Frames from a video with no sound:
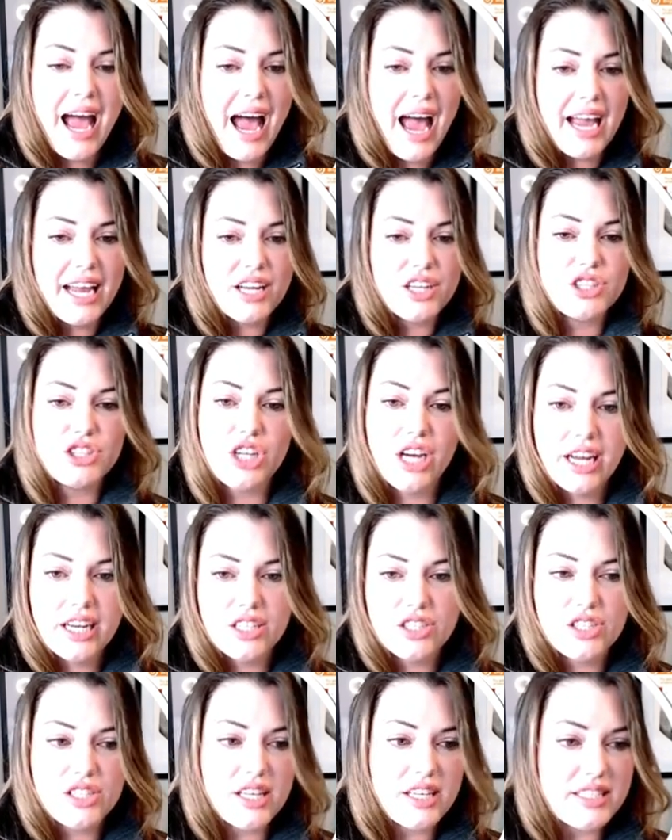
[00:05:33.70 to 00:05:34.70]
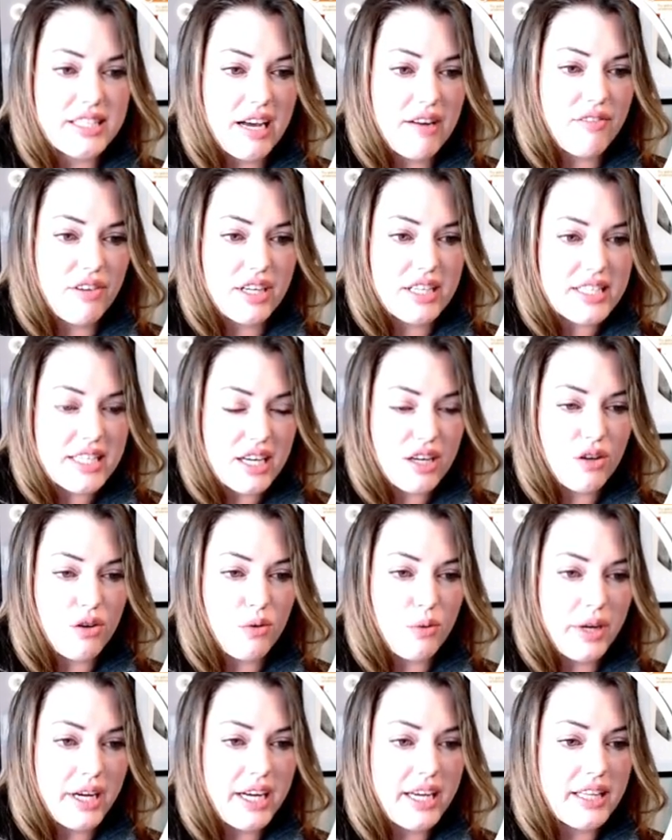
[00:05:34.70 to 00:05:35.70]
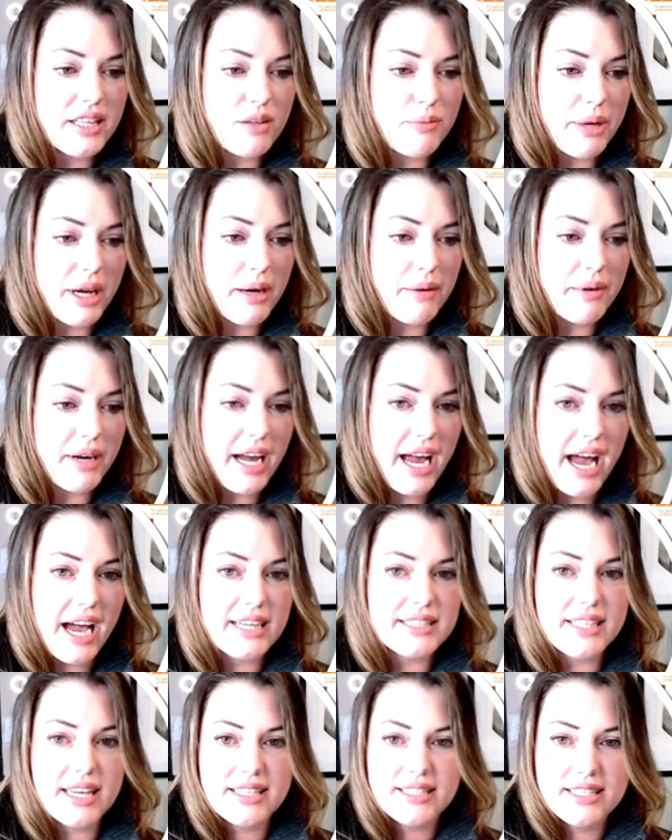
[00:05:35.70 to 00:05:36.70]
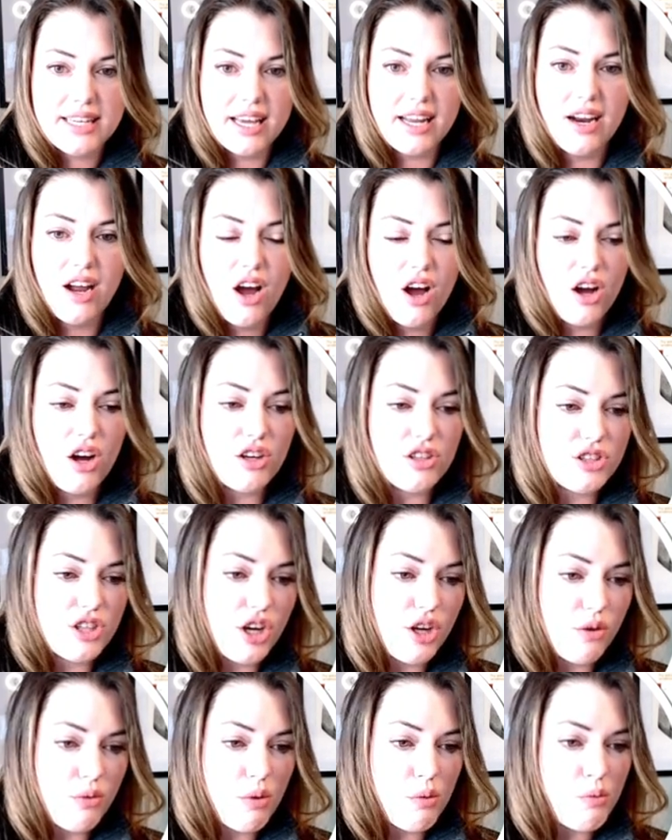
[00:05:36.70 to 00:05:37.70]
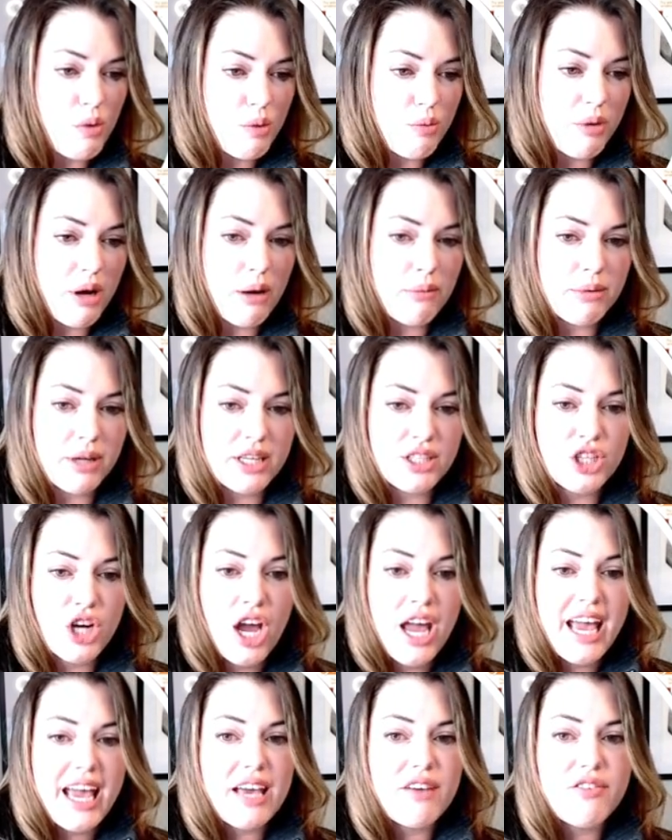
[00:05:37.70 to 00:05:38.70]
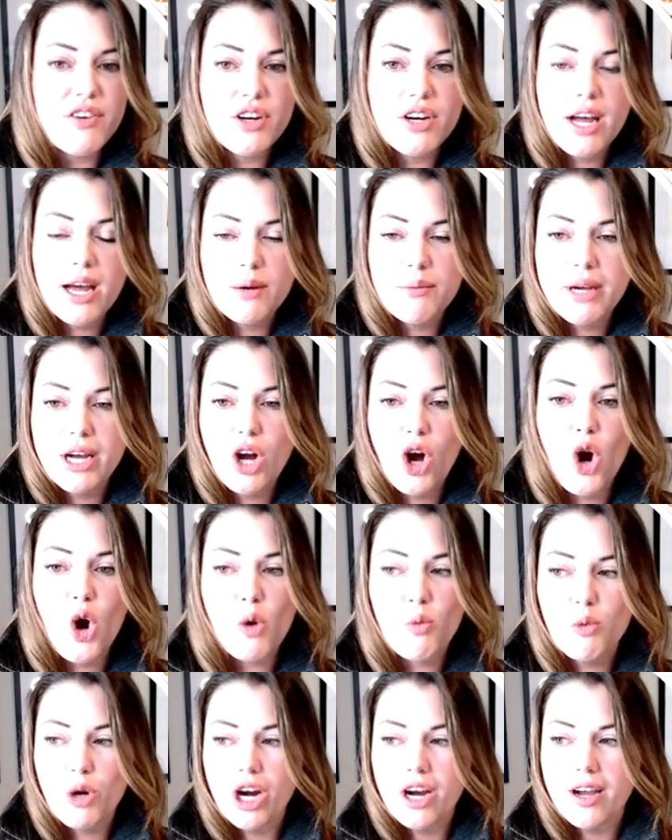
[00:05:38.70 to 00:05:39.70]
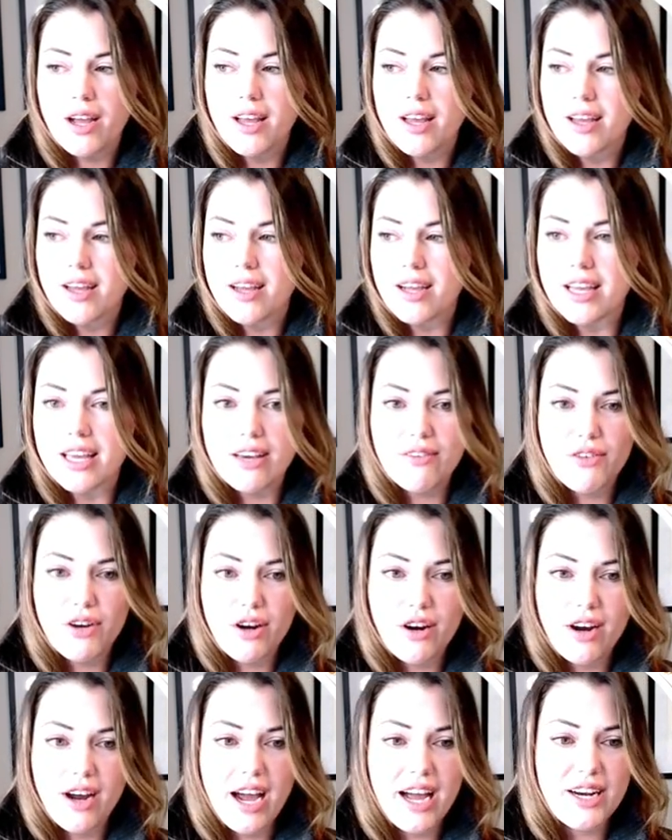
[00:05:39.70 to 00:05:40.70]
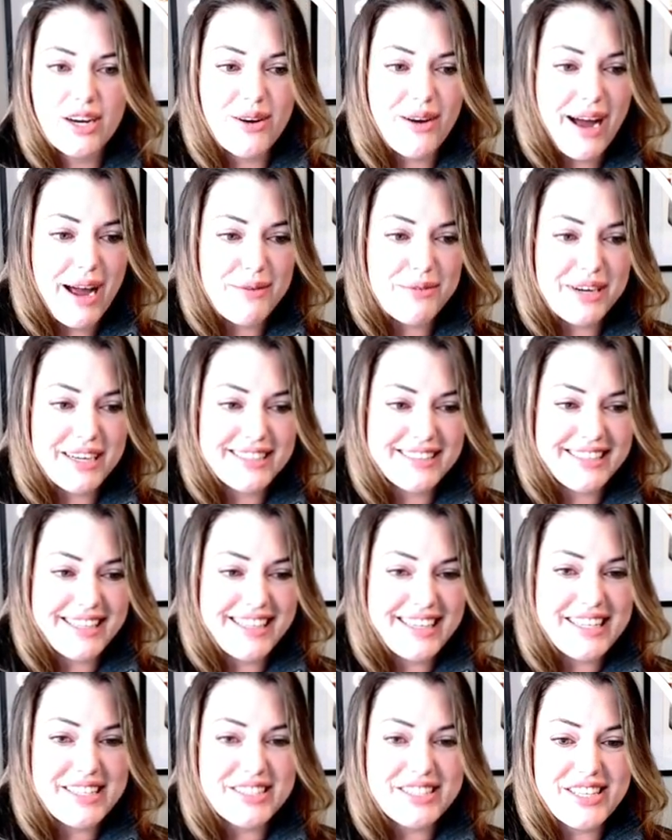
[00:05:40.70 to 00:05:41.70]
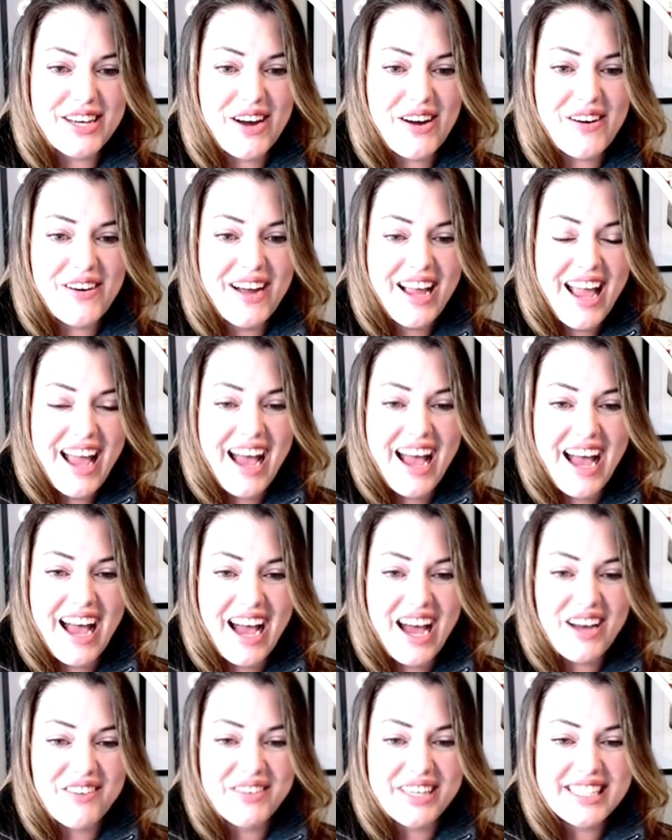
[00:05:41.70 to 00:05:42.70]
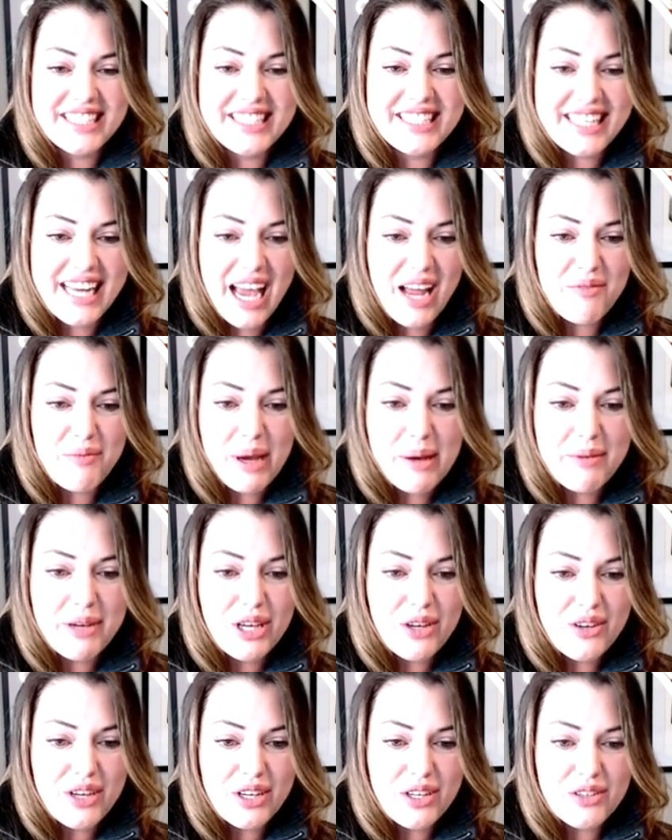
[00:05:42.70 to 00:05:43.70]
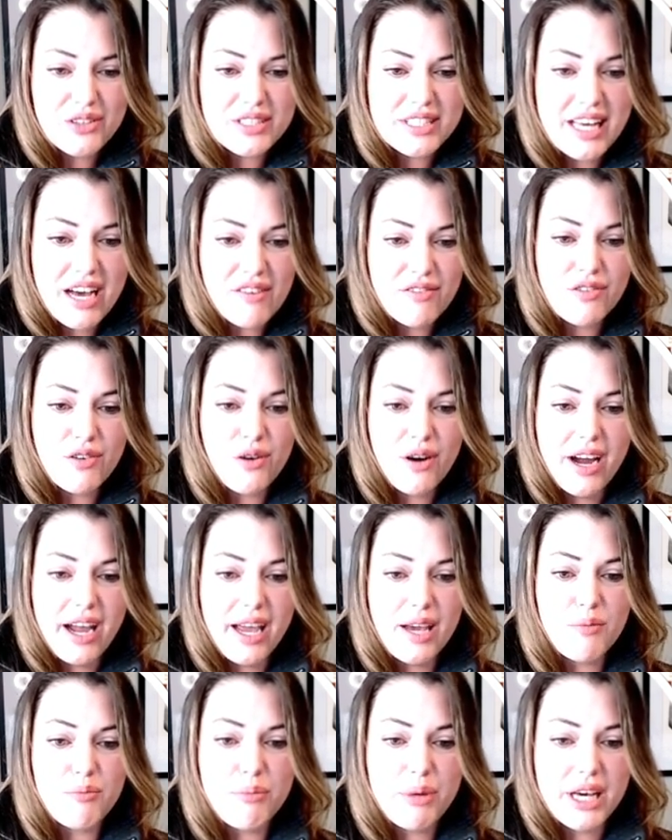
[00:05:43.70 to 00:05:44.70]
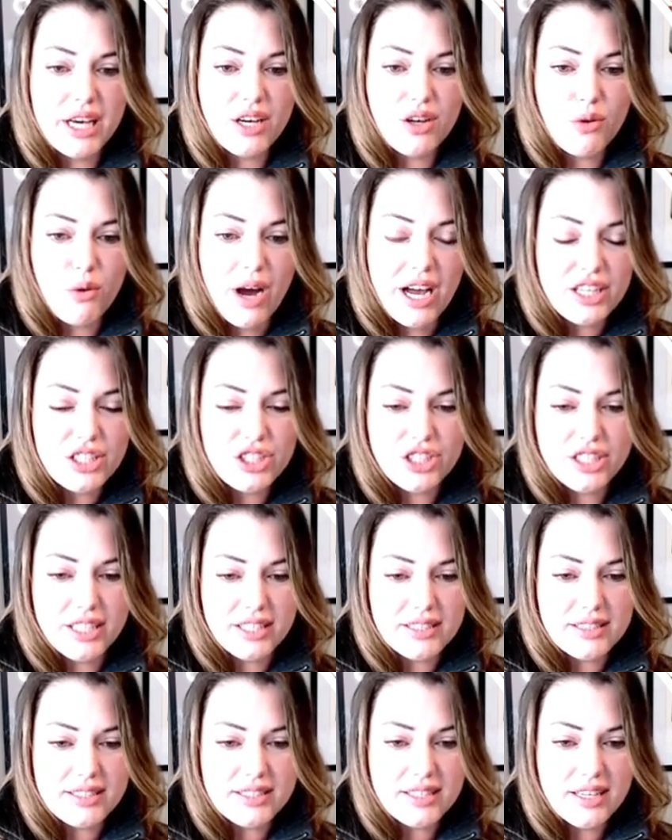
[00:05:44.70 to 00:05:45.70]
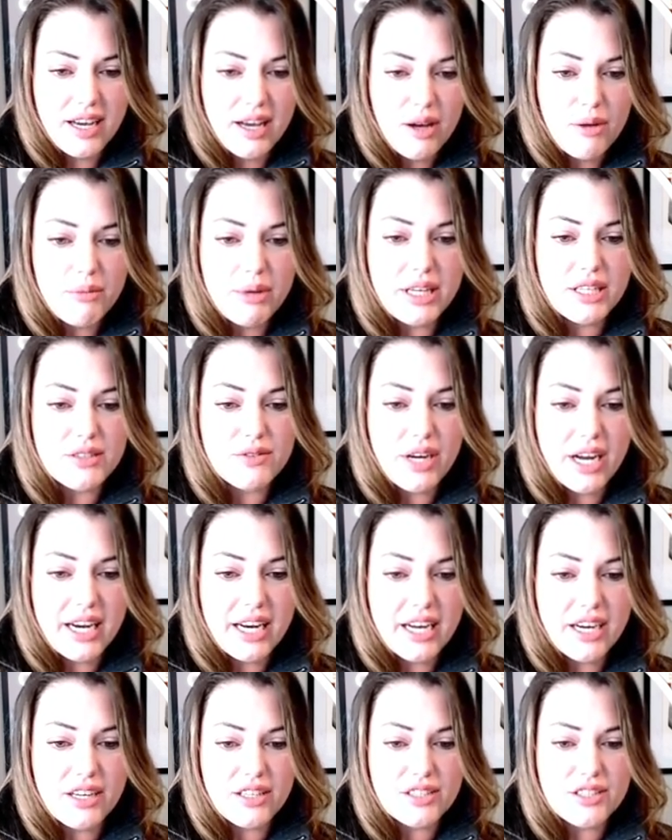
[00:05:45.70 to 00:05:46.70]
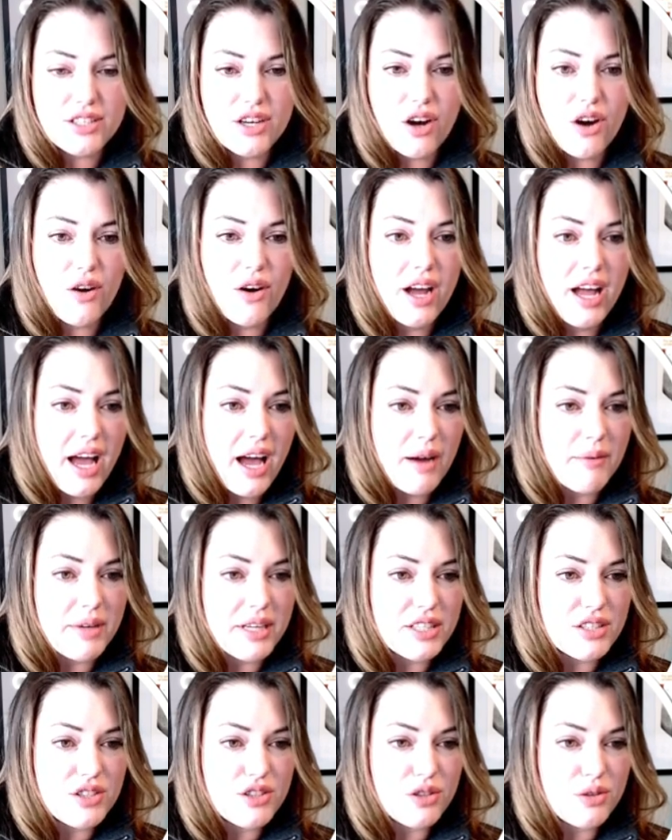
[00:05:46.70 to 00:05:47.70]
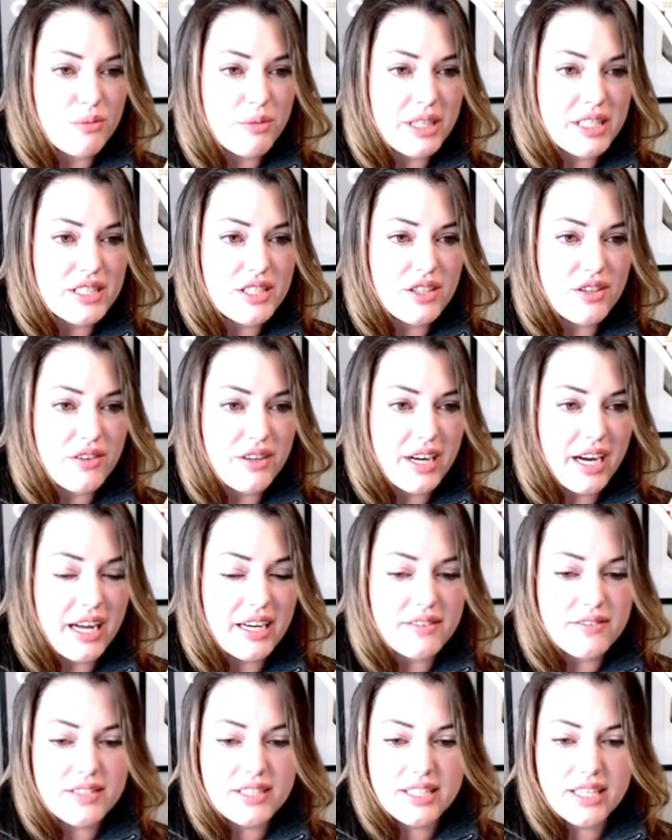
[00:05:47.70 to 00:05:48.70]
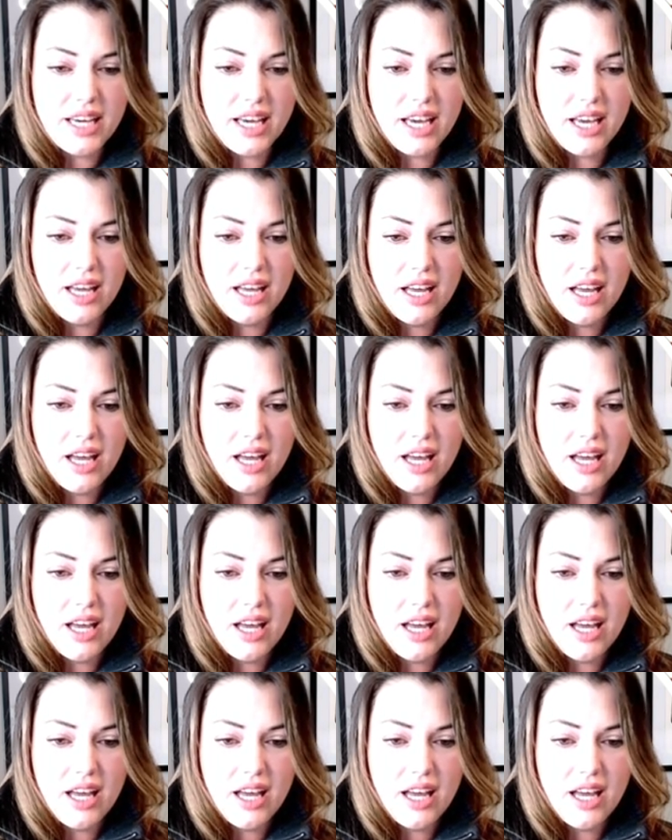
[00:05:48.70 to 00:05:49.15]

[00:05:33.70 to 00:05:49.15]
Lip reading: I can change this every single week and they'll be able to access it. I'll show you when we publish. If you're not a big homework giver, I know I wasn't. So instead, maybe you can use that for a big questions piece right here. So I'm going to zoom in so you can kind of see.